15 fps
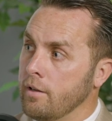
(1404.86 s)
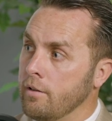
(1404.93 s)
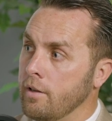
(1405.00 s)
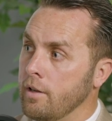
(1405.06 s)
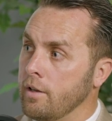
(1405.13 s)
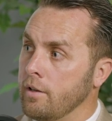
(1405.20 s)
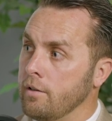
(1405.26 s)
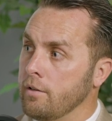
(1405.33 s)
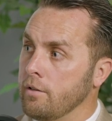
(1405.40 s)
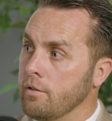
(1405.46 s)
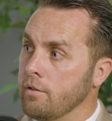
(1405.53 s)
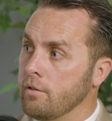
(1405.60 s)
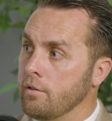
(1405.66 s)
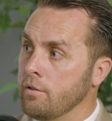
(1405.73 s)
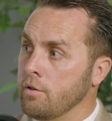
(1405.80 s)
that
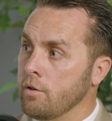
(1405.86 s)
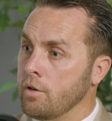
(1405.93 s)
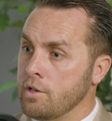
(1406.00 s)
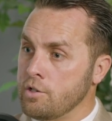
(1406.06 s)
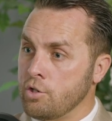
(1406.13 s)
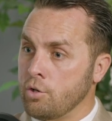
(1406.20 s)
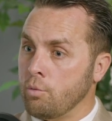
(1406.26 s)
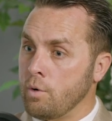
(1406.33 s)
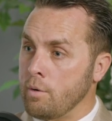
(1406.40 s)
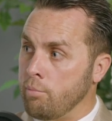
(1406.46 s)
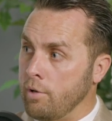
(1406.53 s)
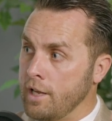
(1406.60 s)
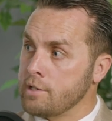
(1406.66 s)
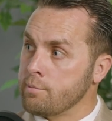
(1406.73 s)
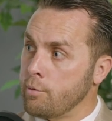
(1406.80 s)
is your
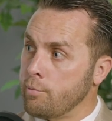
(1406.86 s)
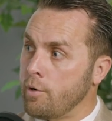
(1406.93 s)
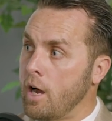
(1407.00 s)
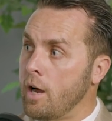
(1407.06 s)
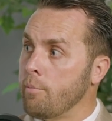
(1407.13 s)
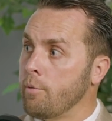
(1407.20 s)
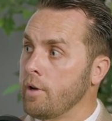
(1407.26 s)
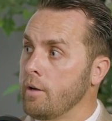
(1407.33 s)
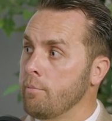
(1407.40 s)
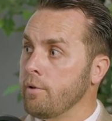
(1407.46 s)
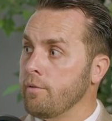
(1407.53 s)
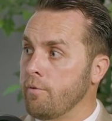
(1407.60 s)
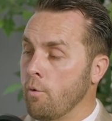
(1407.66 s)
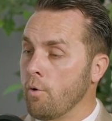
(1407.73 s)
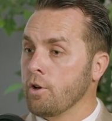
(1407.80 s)
replacement property
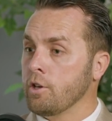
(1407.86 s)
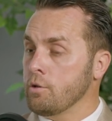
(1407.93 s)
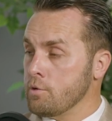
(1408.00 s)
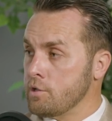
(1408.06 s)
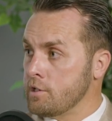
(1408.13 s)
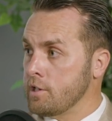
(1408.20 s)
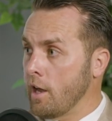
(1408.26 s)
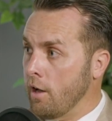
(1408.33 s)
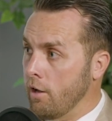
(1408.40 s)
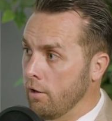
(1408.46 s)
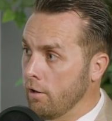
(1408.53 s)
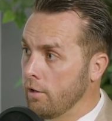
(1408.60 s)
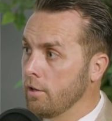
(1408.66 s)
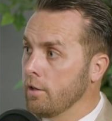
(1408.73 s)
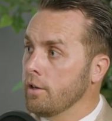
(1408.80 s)
before you
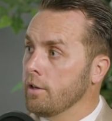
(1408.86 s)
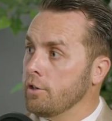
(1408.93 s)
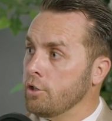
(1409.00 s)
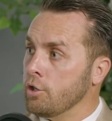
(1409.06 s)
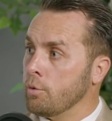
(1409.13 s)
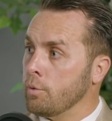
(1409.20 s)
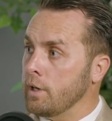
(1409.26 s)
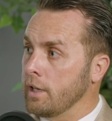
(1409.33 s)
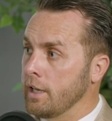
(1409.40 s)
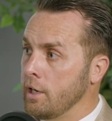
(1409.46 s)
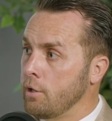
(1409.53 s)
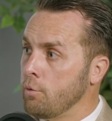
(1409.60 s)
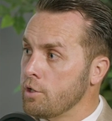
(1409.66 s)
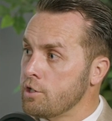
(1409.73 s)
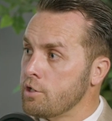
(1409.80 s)
sell your
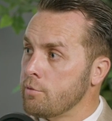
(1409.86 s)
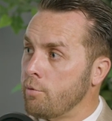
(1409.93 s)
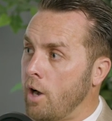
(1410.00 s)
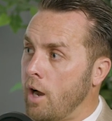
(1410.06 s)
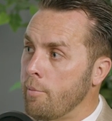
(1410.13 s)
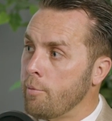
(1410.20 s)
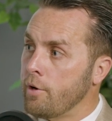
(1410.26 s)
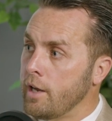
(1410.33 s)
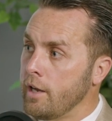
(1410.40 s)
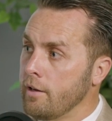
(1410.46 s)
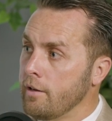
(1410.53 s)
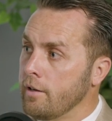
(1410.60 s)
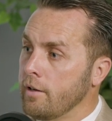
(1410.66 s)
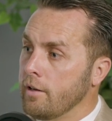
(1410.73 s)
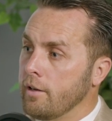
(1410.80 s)
relinquished property.
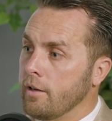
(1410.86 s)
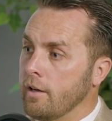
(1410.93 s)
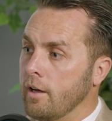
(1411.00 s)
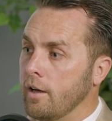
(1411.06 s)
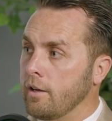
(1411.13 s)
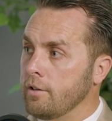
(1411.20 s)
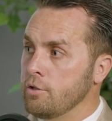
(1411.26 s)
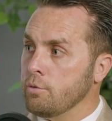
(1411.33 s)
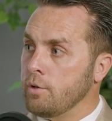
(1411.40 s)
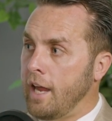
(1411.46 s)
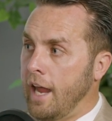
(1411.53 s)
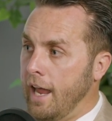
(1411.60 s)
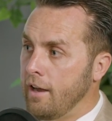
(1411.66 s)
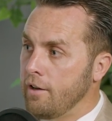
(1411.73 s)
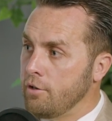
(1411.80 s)
You
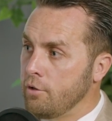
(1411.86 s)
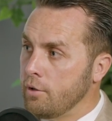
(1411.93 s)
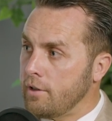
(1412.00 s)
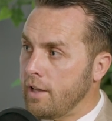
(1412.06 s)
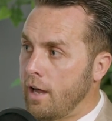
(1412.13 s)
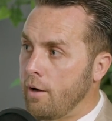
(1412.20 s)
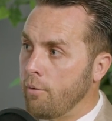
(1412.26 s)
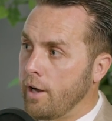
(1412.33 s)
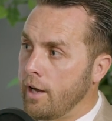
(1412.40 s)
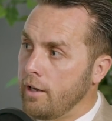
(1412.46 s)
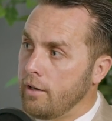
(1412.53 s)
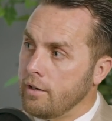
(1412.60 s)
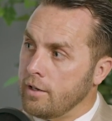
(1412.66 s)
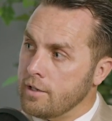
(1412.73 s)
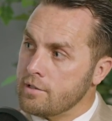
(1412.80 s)
can do it that
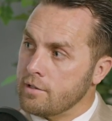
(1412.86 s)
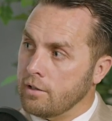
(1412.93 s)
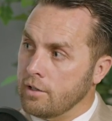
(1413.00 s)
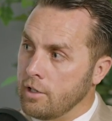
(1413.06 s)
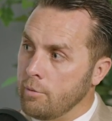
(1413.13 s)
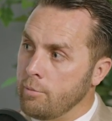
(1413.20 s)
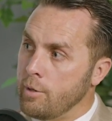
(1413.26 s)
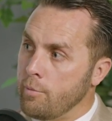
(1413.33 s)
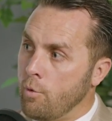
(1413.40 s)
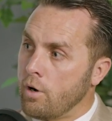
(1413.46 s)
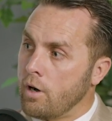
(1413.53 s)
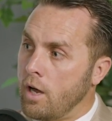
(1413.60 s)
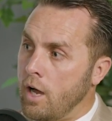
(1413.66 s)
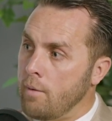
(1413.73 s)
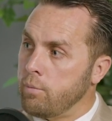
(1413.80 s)
way. It's a little bit more
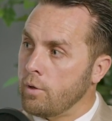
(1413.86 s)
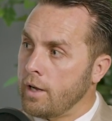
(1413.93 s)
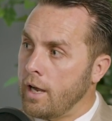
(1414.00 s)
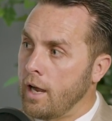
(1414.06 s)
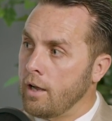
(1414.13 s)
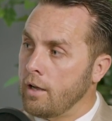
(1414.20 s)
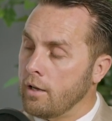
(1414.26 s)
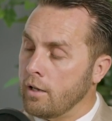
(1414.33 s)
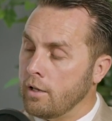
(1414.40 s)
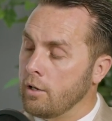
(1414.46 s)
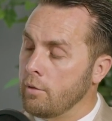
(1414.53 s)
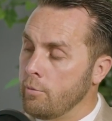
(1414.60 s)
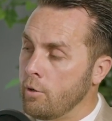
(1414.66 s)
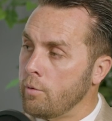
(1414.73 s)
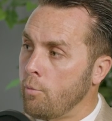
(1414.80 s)
complicated, a
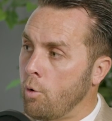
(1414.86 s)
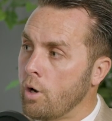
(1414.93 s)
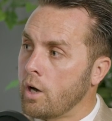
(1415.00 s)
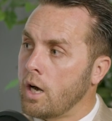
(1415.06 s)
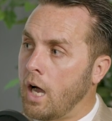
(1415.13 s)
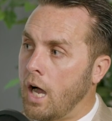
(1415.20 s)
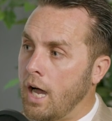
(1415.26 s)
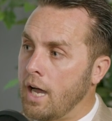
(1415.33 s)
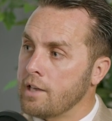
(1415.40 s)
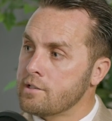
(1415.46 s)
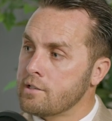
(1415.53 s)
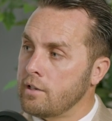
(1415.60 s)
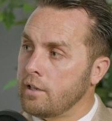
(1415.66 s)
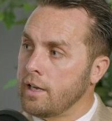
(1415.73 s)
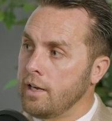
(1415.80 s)
little bit more
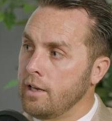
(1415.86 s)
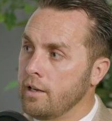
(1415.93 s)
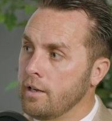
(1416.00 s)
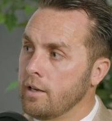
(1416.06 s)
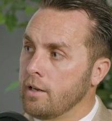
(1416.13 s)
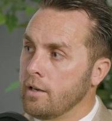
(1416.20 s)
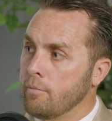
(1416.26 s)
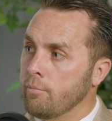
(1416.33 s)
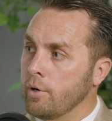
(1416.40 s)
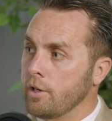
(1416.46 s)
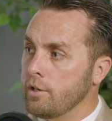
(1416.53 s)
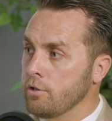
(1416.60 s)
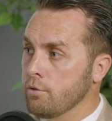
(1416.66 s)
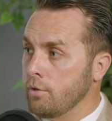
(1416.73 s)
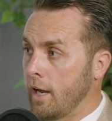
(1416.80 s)
costly,
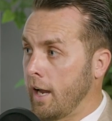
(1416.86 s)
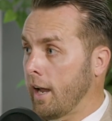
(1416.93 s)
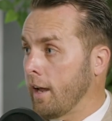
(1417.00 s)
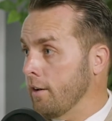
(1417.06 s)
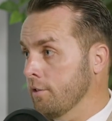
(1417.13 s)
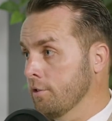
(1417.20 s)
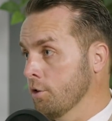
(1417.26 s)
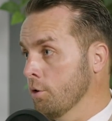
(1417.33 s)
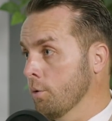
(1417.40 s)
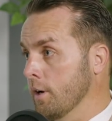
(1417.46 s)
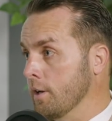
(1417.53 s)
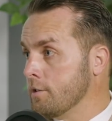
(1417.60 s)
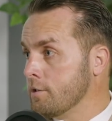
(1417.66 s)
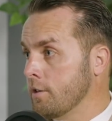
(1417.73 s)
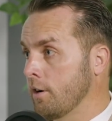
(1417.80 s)
but you can do
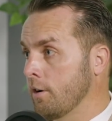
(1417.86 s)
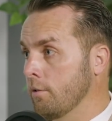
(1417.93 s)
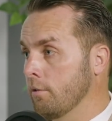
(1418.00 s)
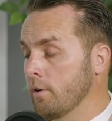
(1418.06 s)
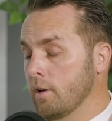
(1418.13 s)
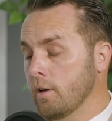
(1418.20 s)
it. So,